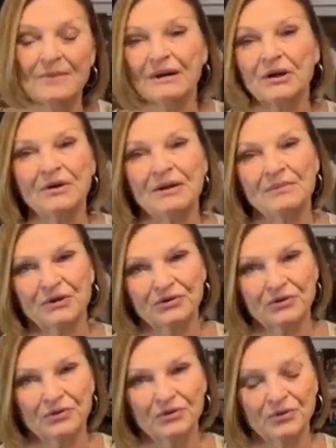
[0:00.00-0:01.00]
My
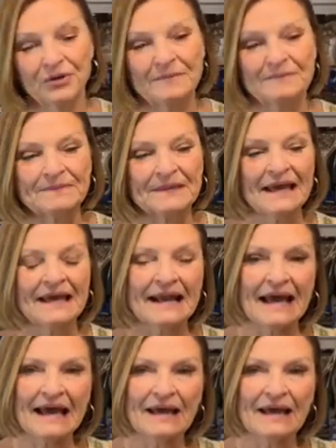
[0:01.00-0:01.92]
grandmother grew them, and I